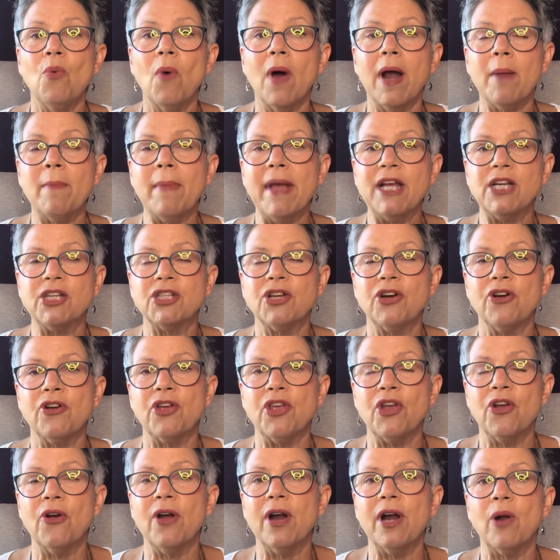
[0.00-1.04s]
want to make sure
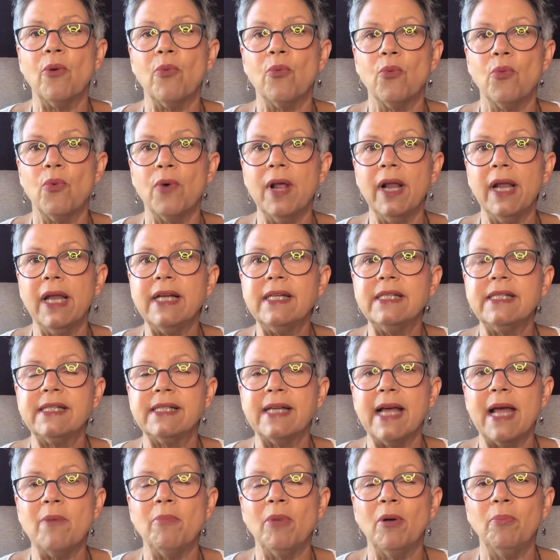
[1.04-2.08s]
you're in a really
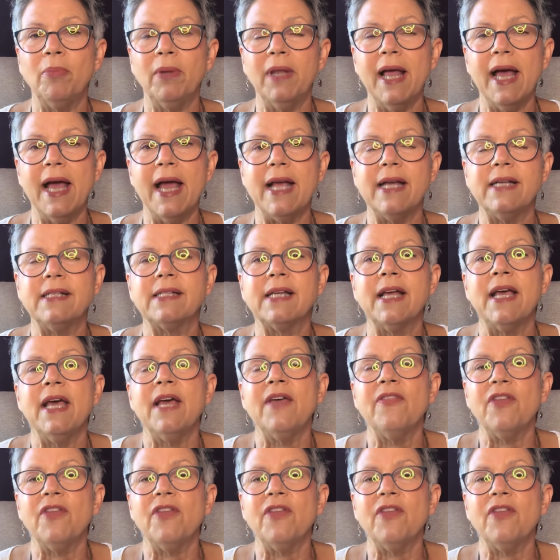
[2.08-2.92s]
stable place.